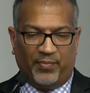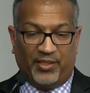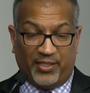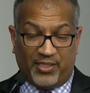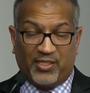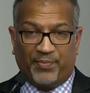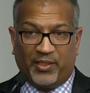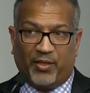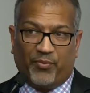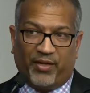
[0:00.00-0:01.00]
This is
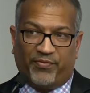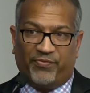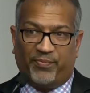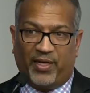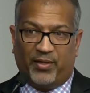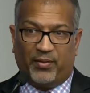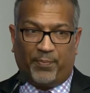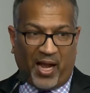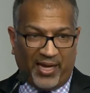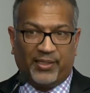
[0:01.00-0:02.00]
something that we've been
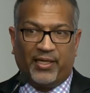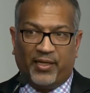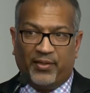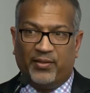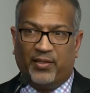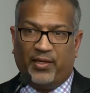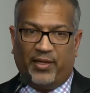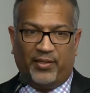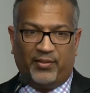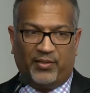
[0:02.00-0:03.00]
piloting
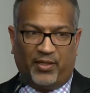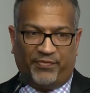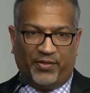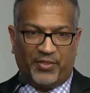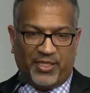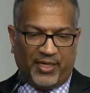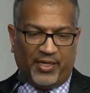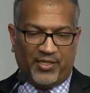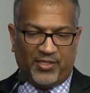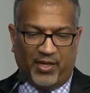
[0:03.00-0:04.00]
in a few
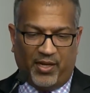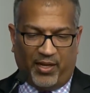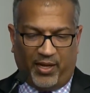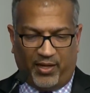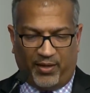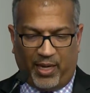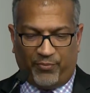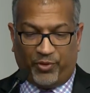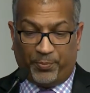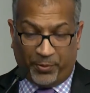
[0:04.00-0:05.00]
cities,
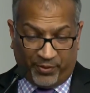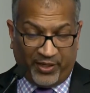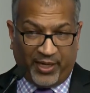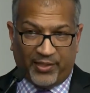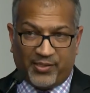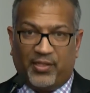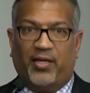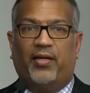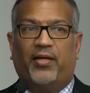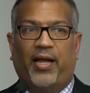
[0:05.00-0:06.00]
and we're improving it.
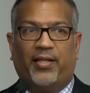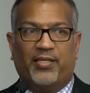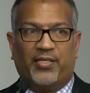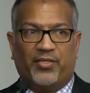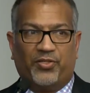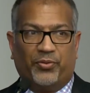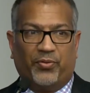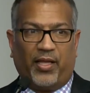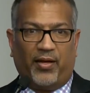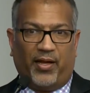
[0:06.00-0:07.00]
And this is a
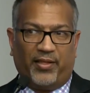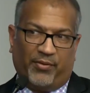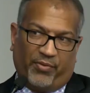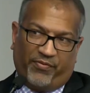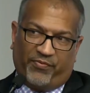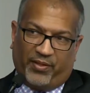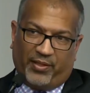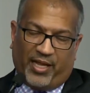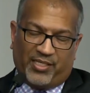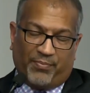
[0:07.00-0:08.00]
tool that I think
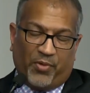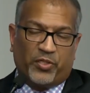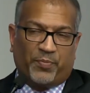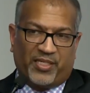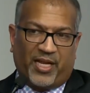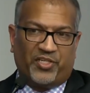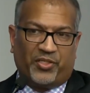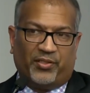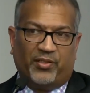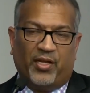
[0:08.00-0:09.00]
has the most
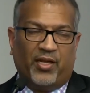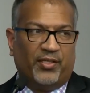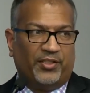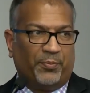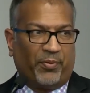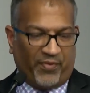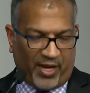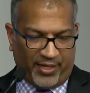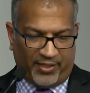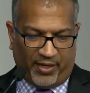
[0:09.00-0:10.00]
potential to
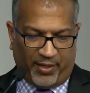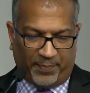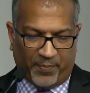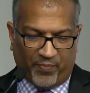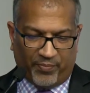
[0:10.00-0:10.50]
provide, a